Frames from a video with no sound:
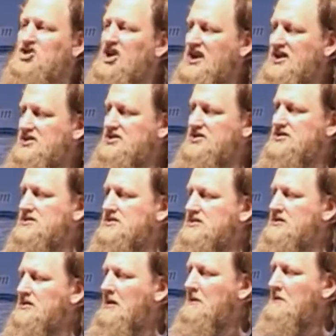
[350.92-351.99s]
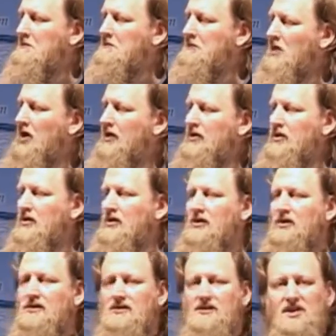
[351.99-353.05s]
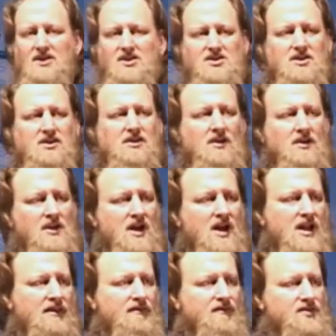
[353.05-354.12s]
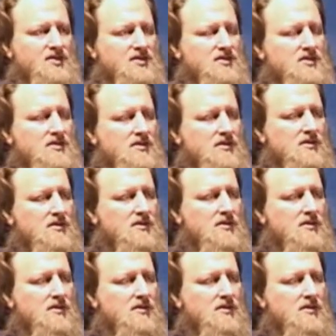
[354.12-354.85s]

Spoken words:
chaste, moral, decent lives.